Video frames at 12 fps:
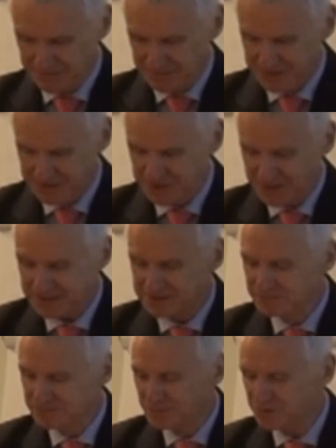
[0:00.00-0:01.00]
We
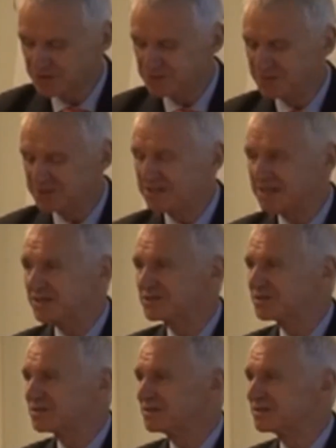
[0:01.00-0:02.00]
inject more
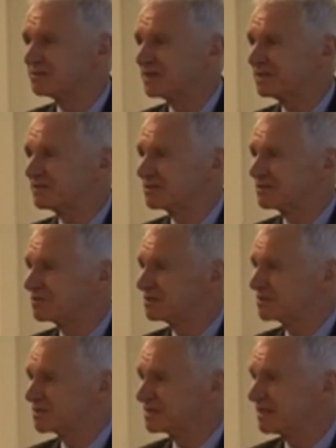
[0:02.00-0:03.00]
communication to make the
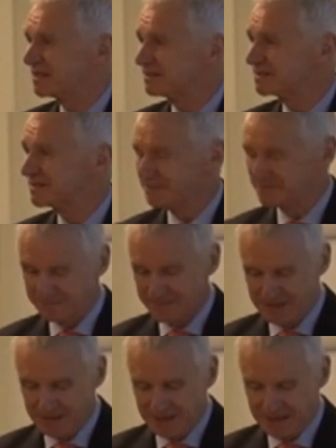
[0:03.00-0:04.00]
grid resilient,
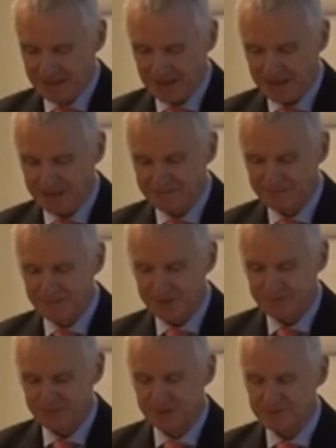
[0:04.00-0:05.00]

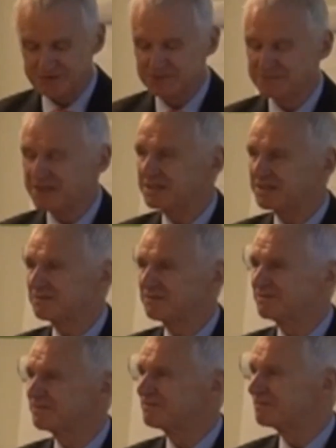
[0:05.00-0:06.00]
but we also make it
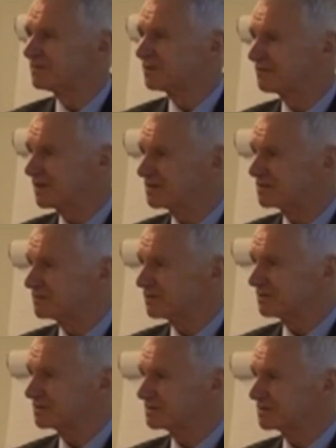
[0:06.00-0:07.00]
more
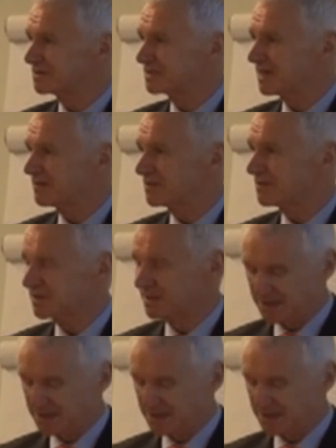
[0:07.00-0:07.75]
vulnerable to cyber